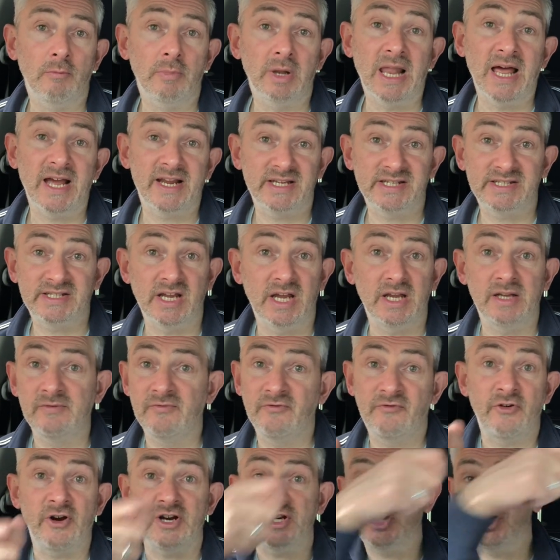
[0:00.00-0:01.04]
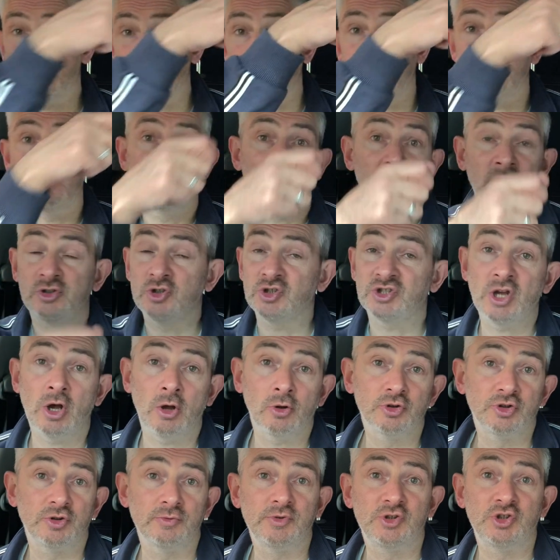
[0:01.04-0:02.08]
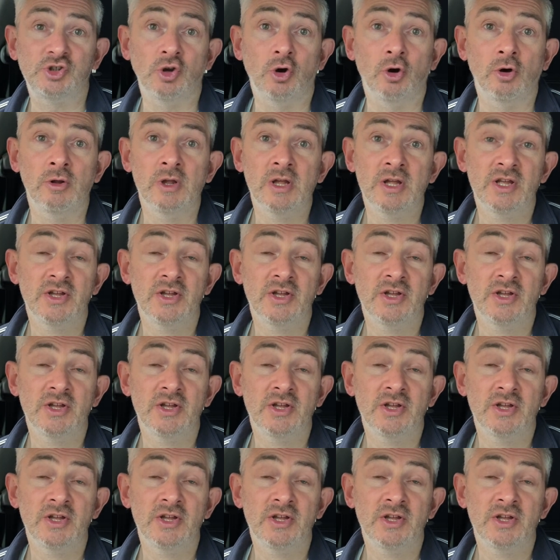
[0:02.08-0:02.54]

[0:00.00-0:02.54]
but like I say, friction just holds them shut.